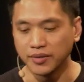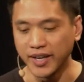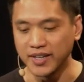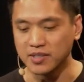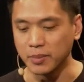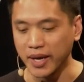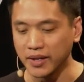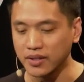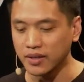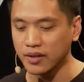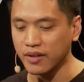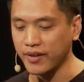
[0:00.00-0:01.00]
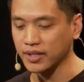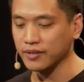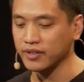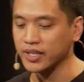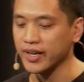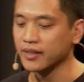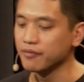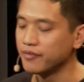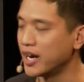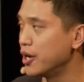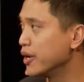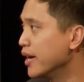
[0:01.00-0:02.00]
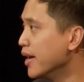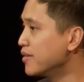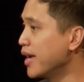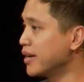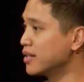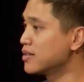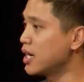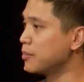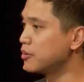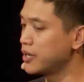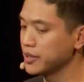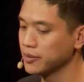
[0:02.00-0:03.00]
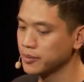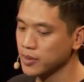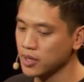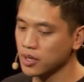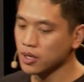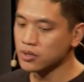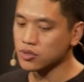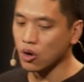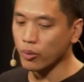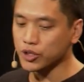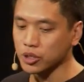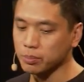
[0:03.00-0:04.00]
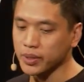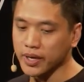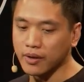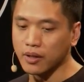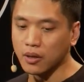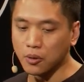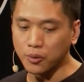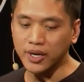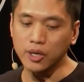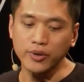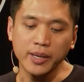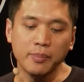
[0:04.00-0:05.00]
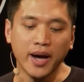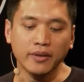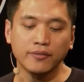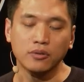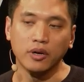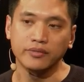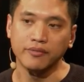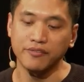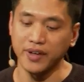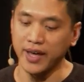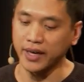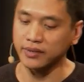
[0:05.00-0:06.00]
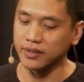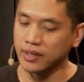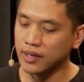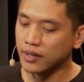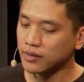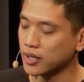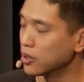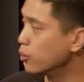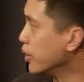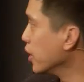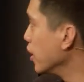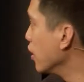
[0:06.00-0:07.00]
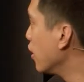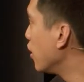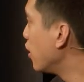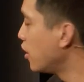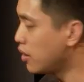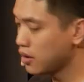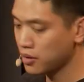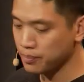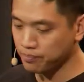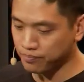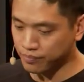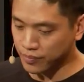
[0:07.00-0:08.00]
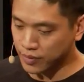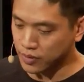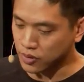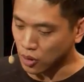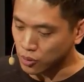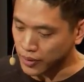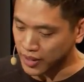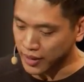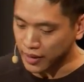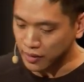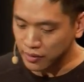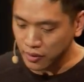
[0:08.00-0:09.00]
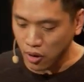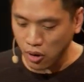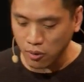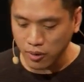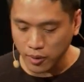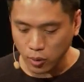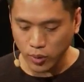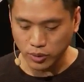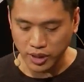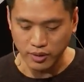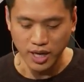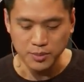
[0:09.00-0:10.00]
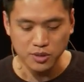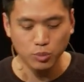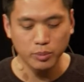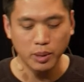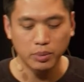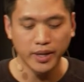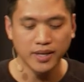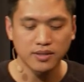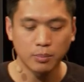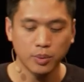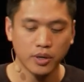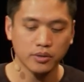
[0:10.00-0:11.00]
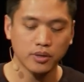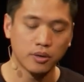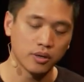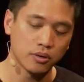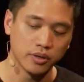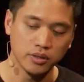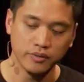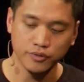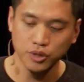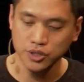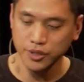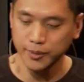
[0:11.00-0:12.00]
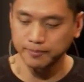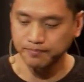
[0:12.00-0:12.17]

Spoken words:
that is made effectively can vary at any time, right? So we should be really, really mindful of the fact that we don't really know what requirements will be placed upon our code in the future.